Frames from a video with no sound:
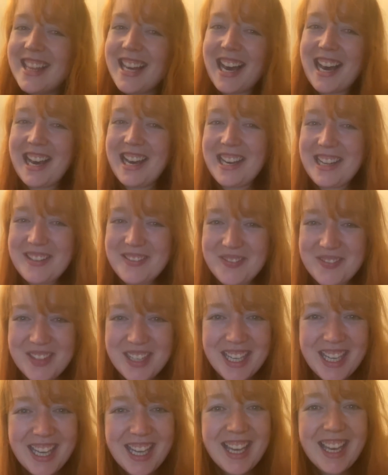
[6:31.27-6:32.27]
that I'm,
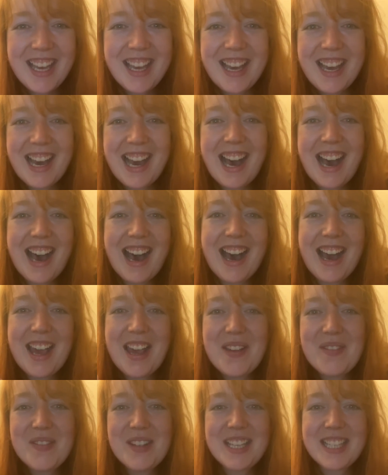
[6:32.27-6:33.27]
I
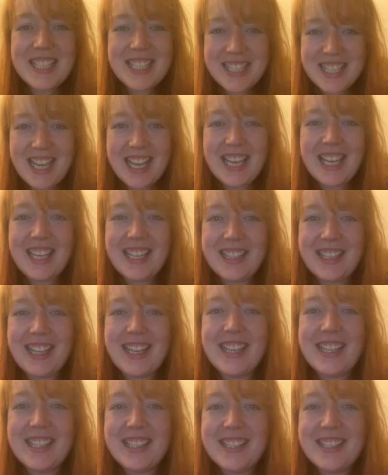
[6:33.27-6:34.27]
am saying
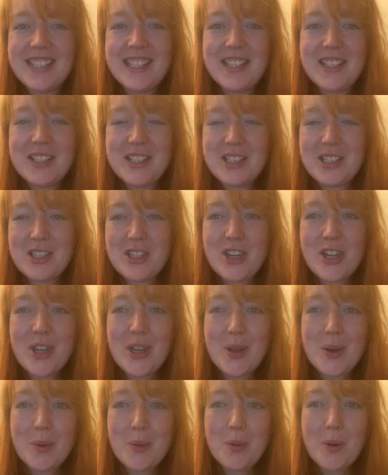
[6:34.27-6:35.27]
this
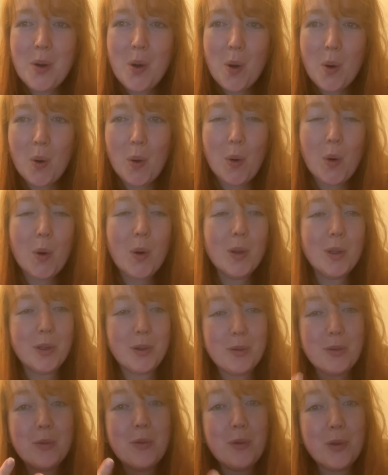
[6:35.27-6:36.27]
to all
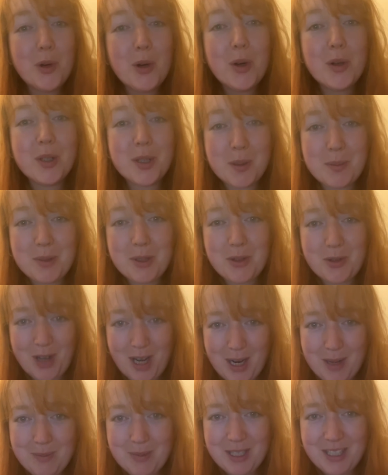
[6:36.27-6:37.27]
of four
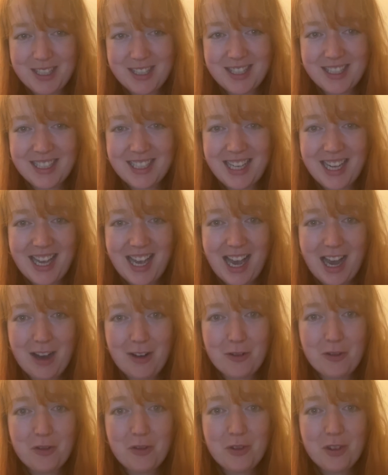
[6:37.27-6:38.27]
subscribers that I
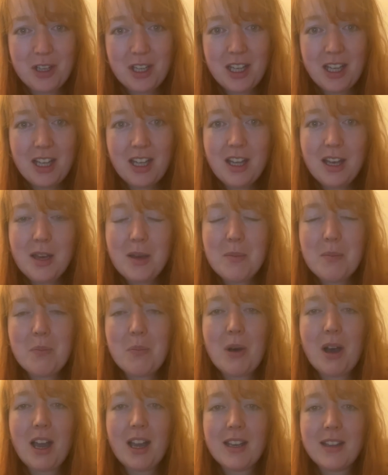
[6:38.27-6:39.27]
have,
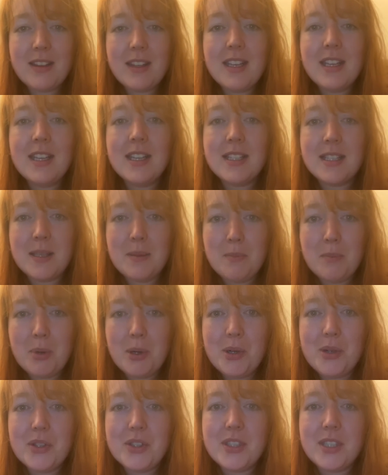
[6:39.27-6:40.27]
but I think it's
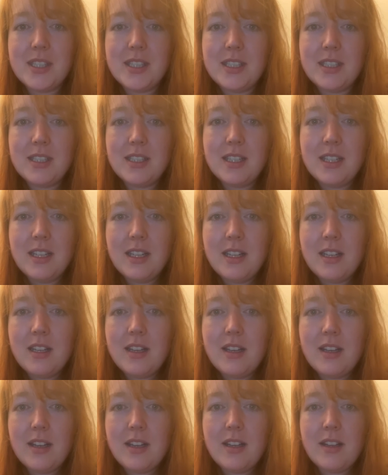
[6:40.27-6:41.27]
important
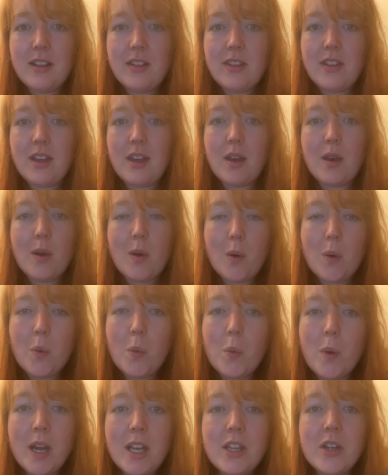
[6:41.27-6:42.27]
that
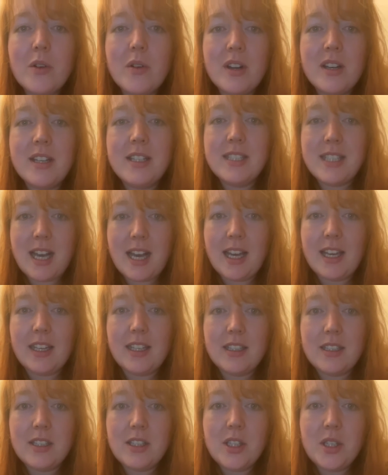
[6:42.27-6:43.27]
when you're on a
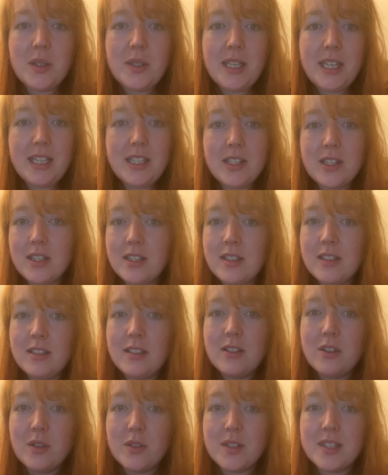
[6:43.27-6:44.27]
diet, you need to
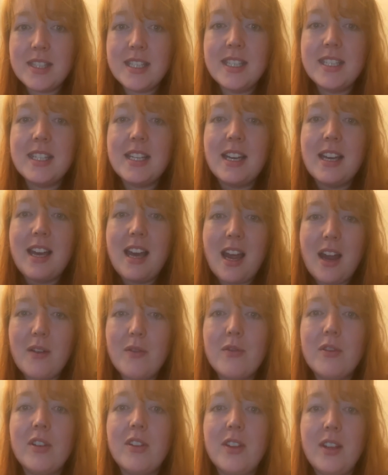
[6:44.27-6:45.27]
consider
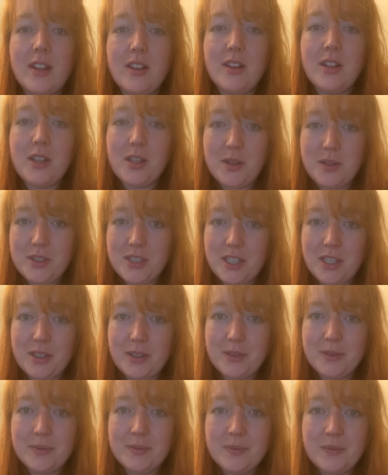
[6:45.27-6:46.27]
everything that you do